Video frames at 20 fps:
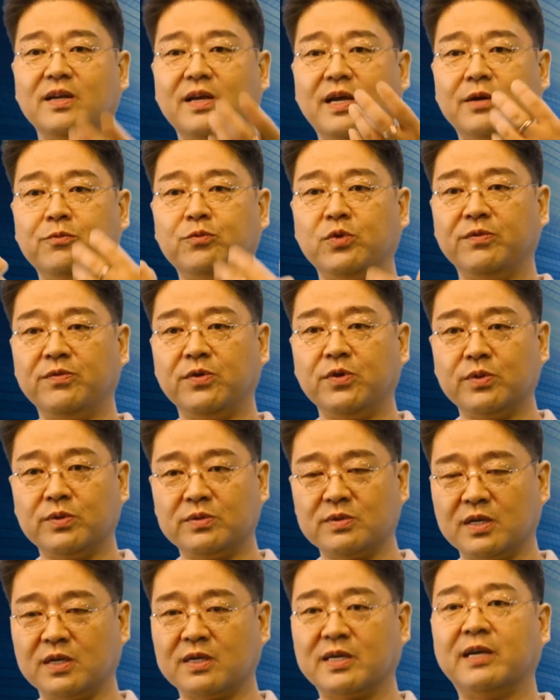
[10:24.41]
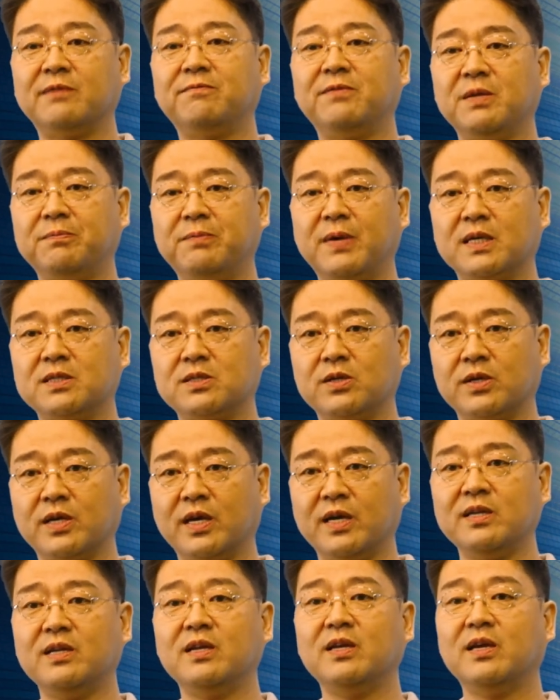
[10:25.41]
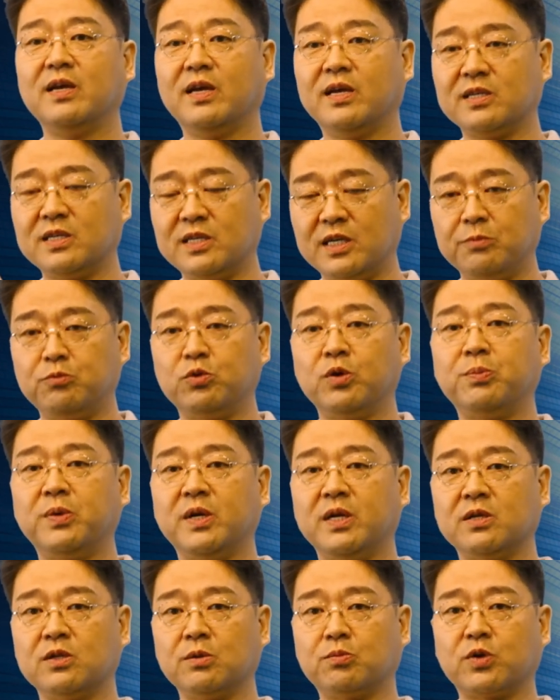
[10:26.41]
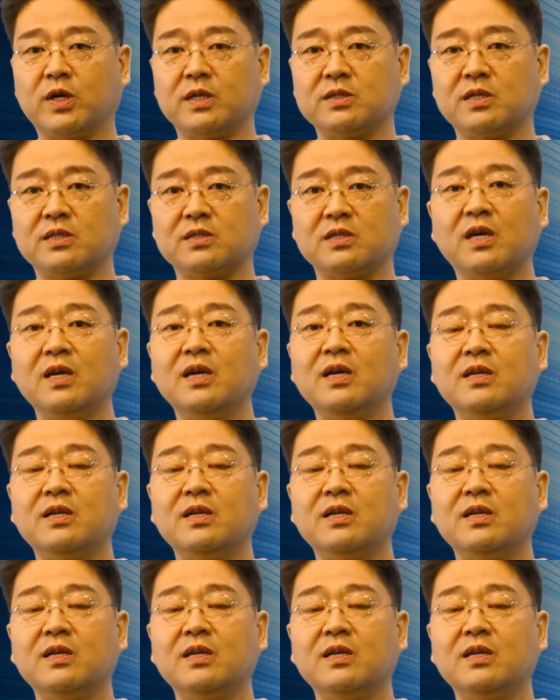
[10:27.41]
and review, get feedbacks again, and keep repeating the process.